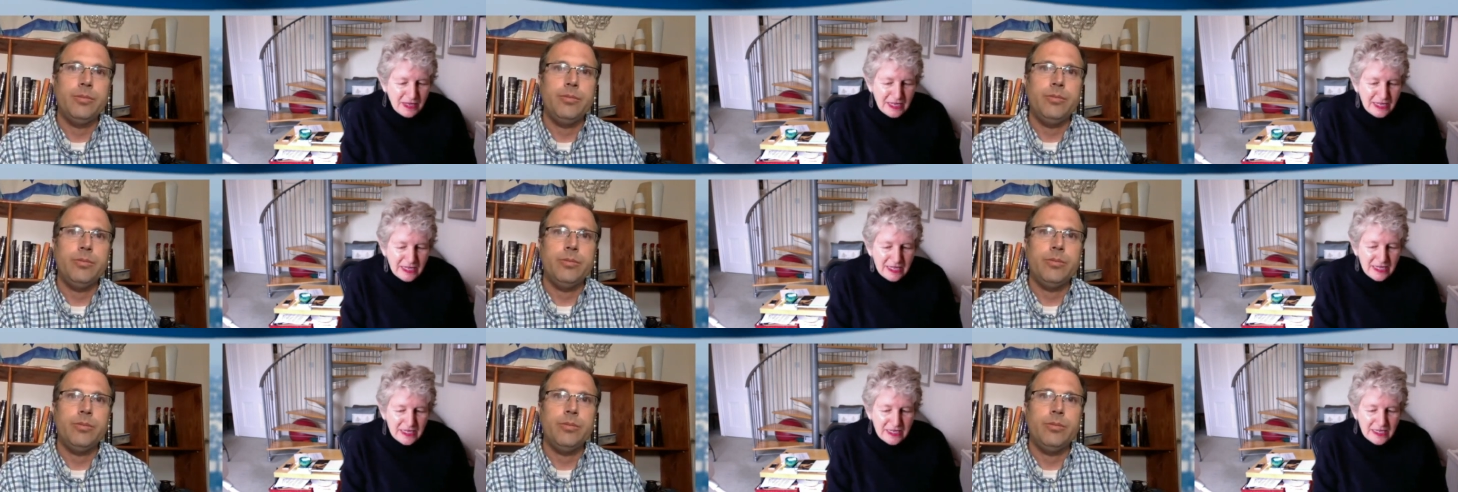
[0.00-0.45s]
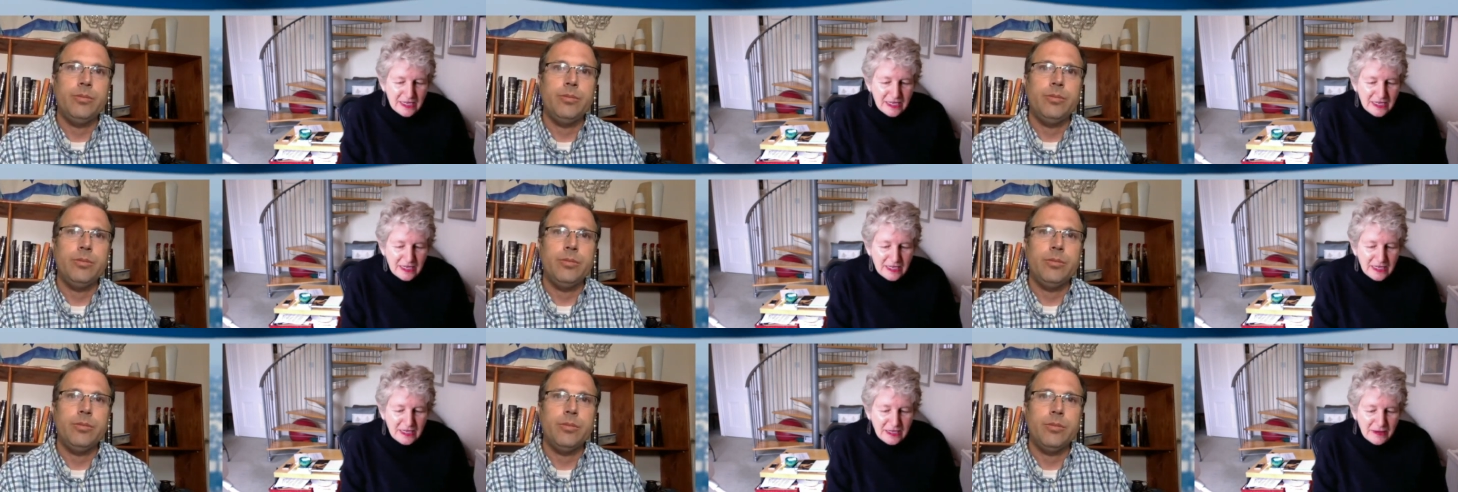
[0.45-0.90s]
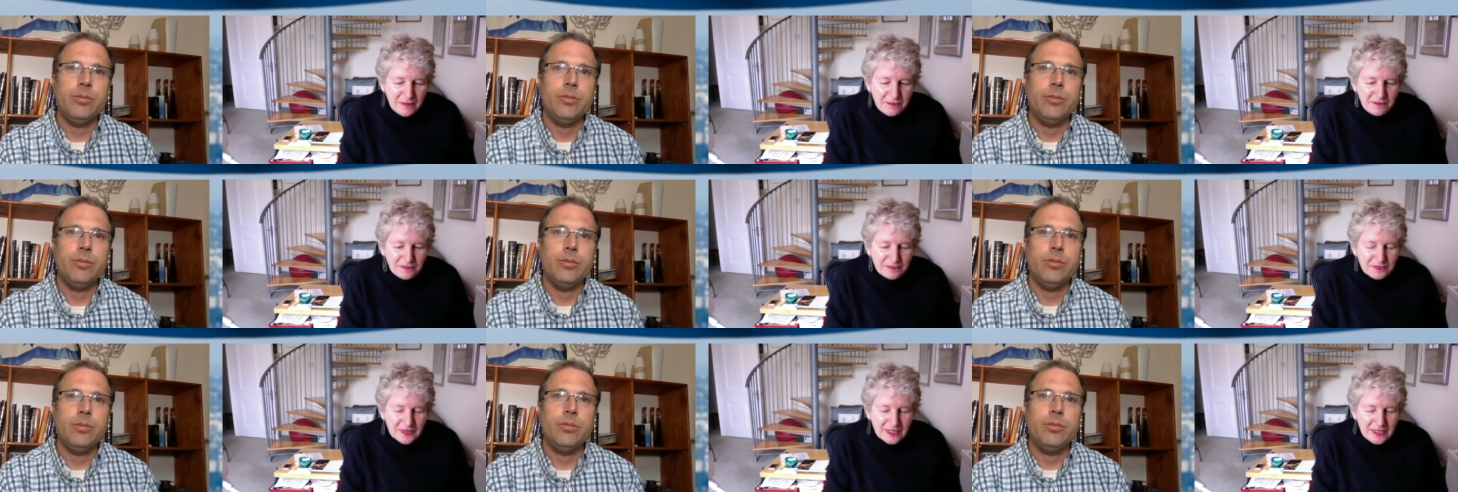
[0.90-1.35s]
Speaker 1: my
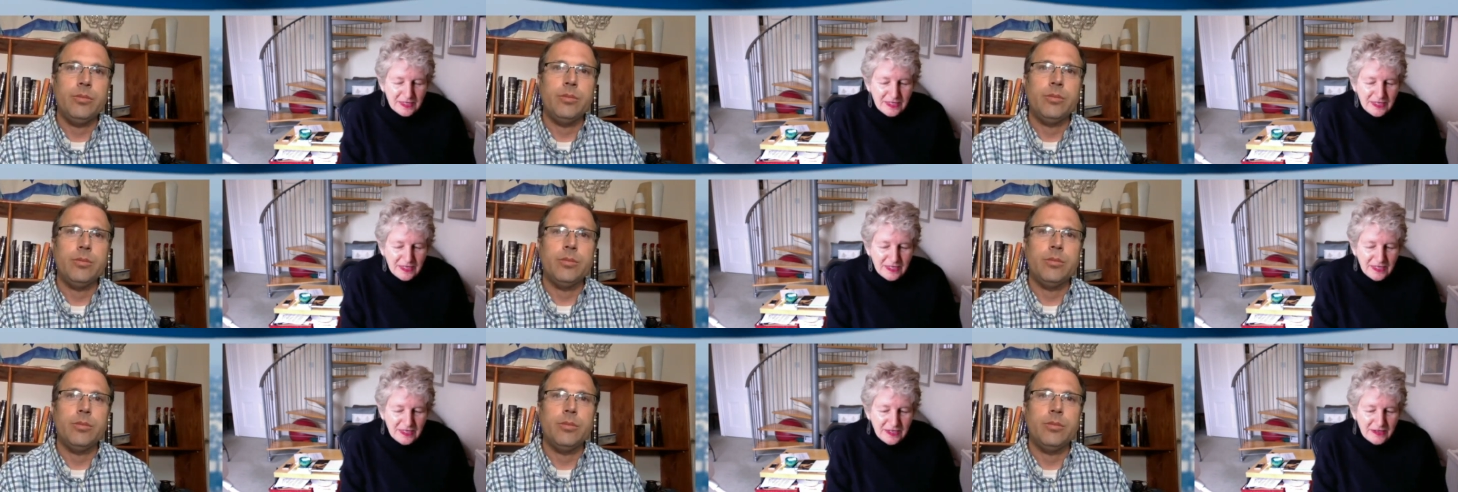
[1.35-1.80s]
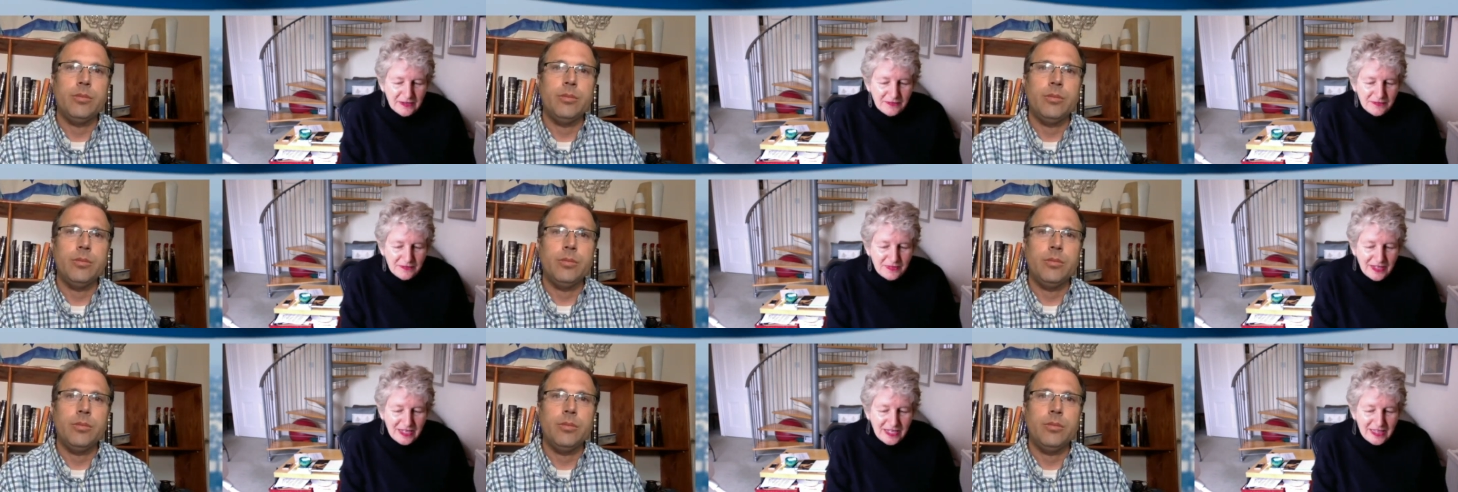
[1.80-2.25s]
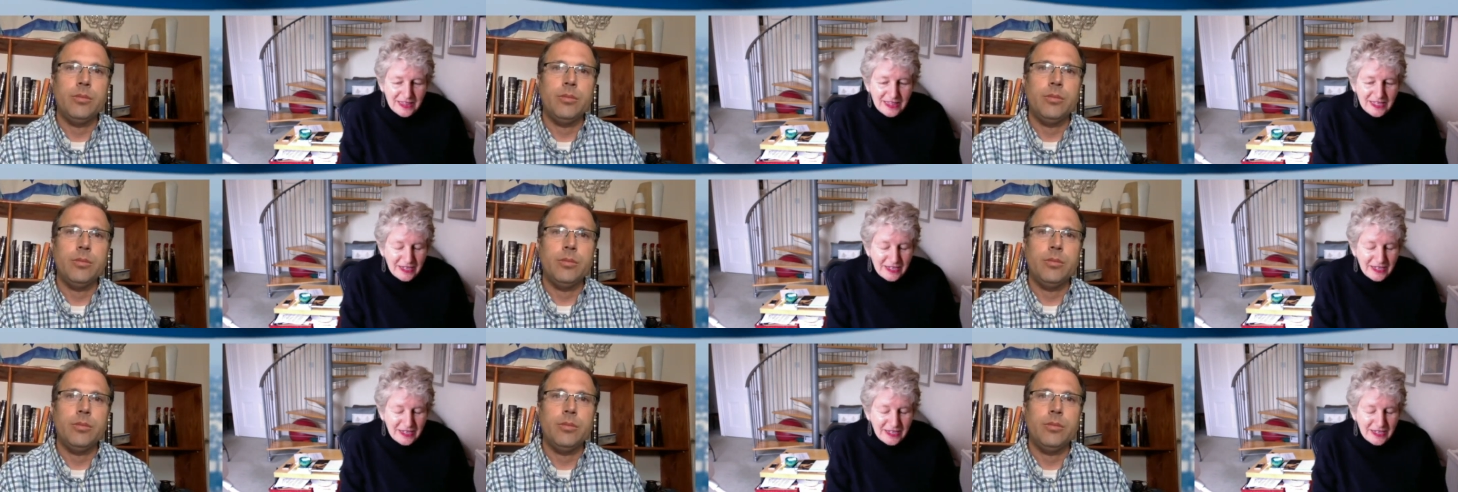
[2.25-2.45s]
um, they,